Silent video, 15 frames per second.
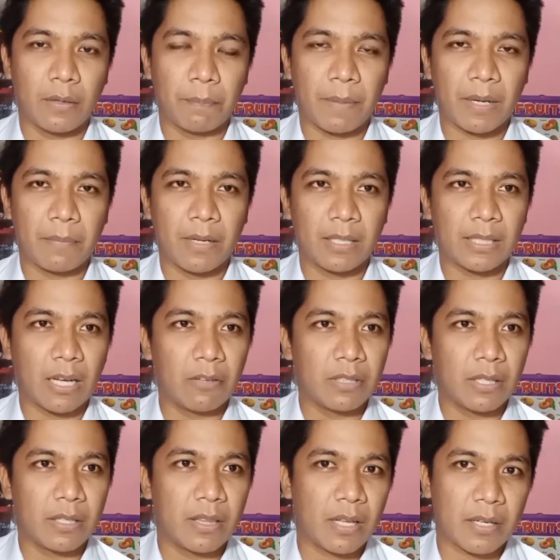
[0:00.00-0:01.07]
para mga tao
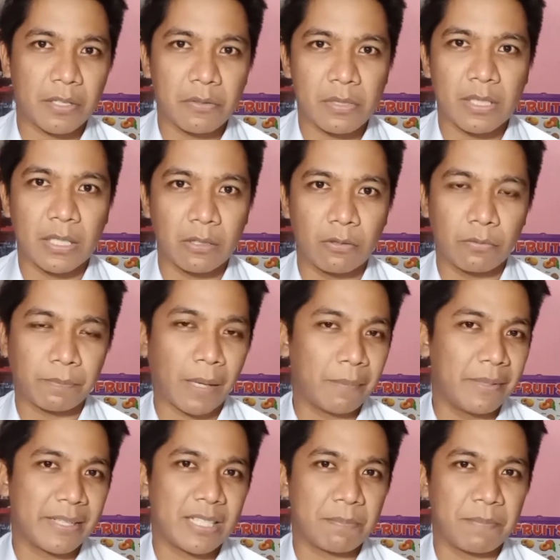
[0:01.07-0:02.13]
na they're used into
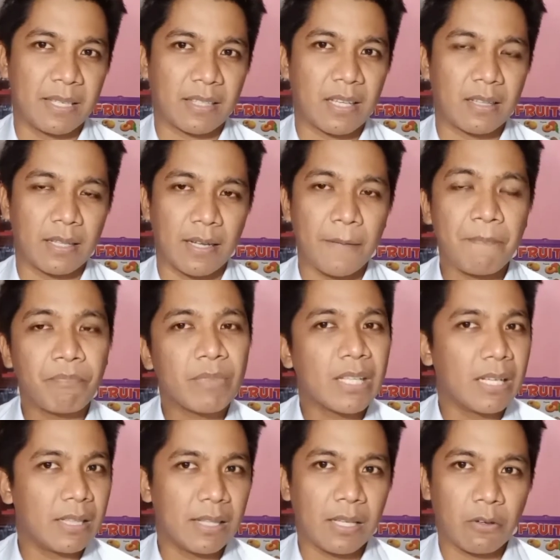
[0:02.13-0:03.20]
public speaking na,
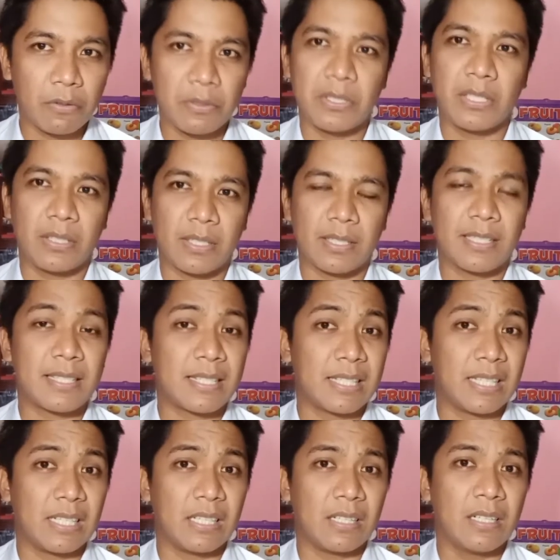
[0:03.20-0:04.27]
they consider
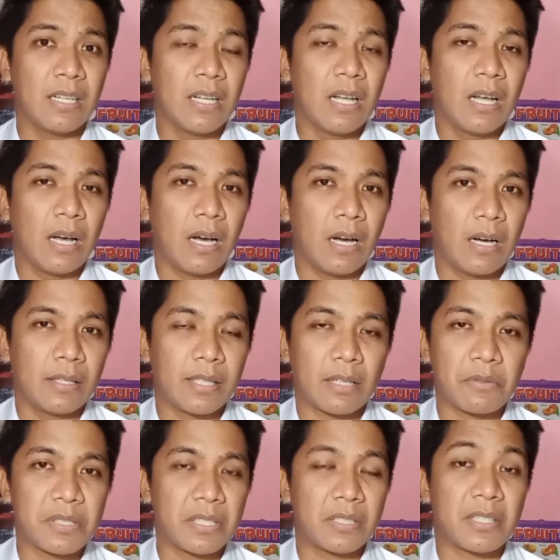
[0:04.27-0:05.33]
still
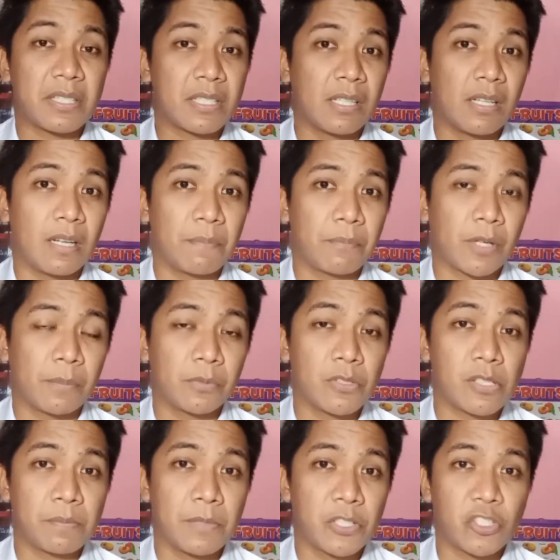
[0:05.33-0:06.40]

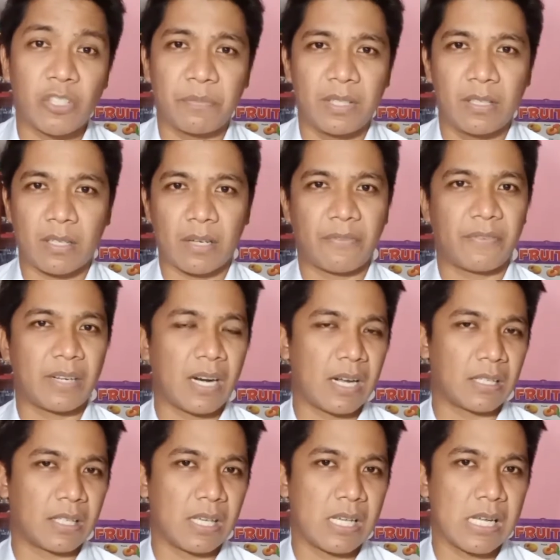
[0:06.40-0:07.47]
impromptu speech to be
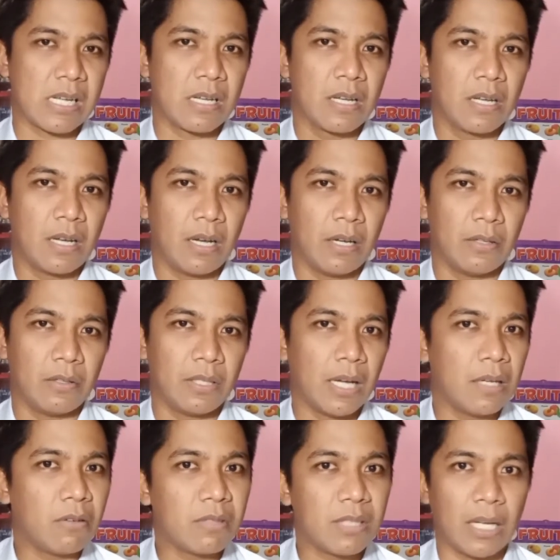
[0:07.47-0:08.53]
nerve-wracking. Ano,
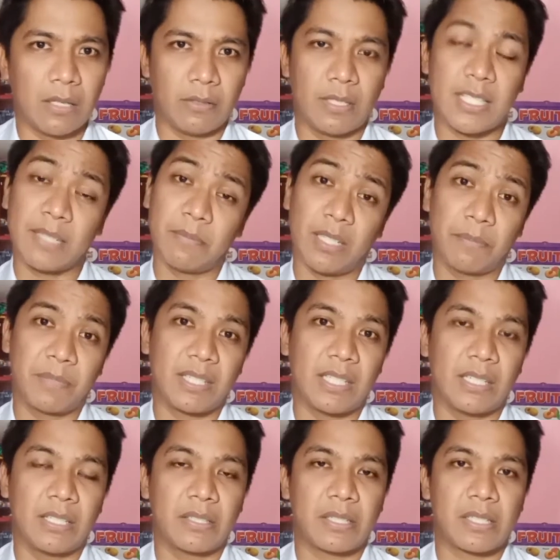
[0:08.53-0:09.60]
lalong-lalo na sa mga
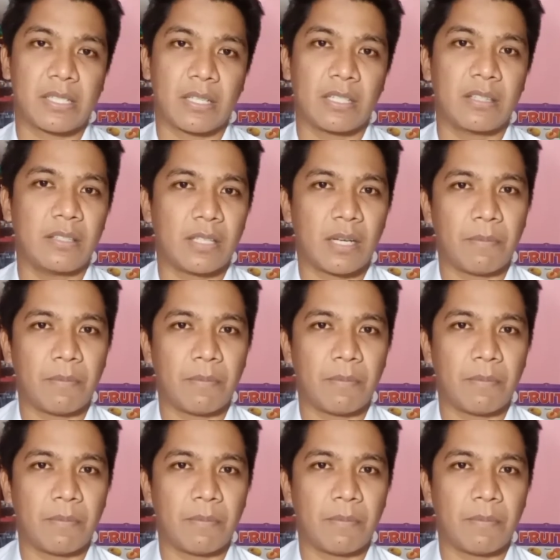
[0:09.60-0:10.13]
beginners. Like, hindi